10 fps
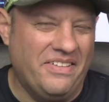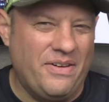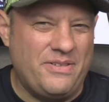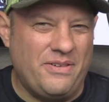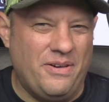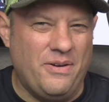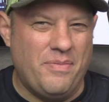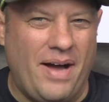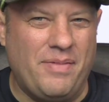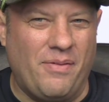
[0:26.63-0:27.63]
Those of you who
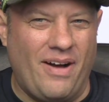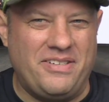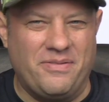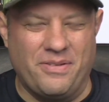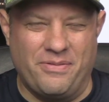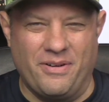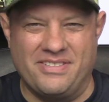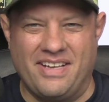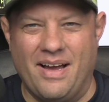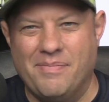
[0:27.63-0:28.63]
might be watching for the
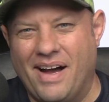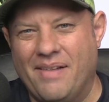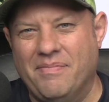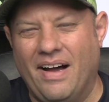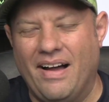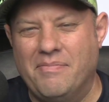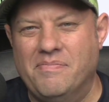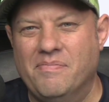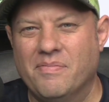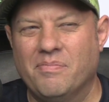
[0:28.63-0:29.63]
first time, I'm
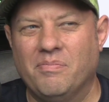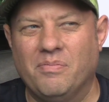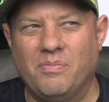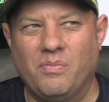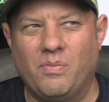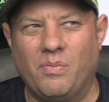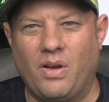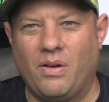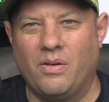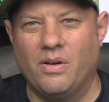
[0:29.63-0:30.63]
I'm
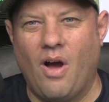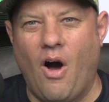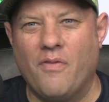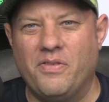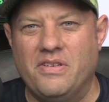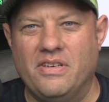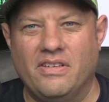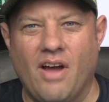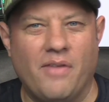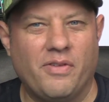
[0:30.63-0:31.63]
often
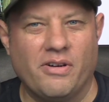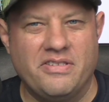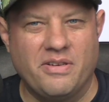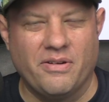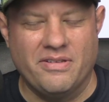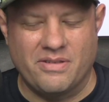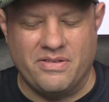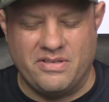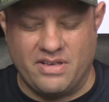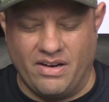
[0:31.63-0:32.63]
not very serious
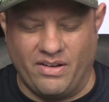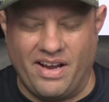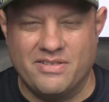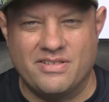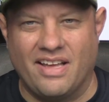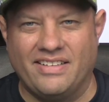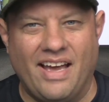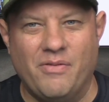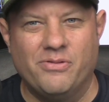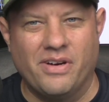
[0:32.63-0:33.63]
on this channel, and I just like
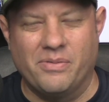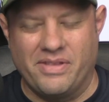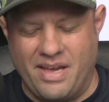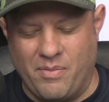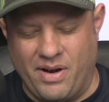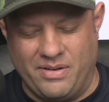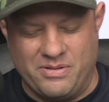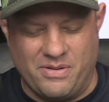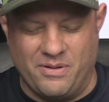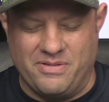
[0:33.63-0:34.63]
to have fun with ham
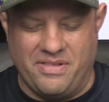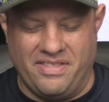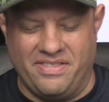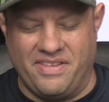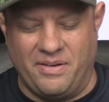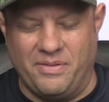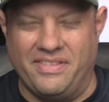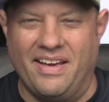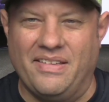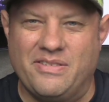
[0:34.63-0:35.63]
radio. So there's a thing
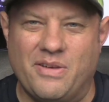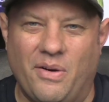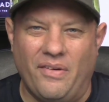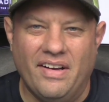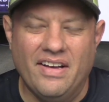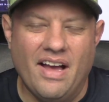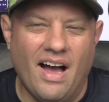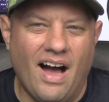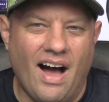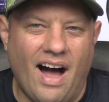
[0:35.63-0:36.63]
with that. So
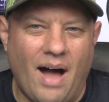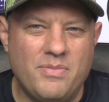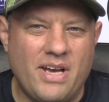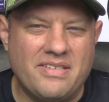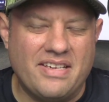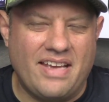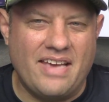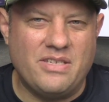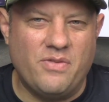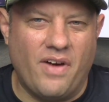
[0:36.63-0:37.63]
I'm Jason,
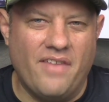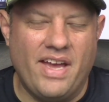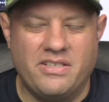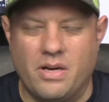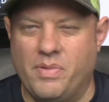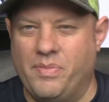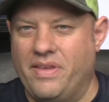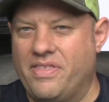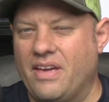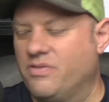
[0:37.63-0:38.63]

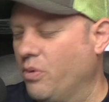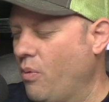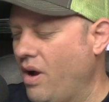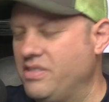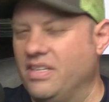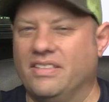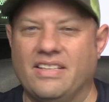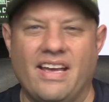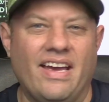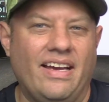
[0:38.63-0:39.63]
KC5HWB. Thanks for watching
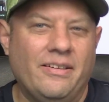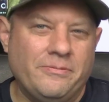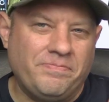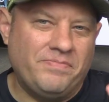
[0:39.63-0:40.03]
today.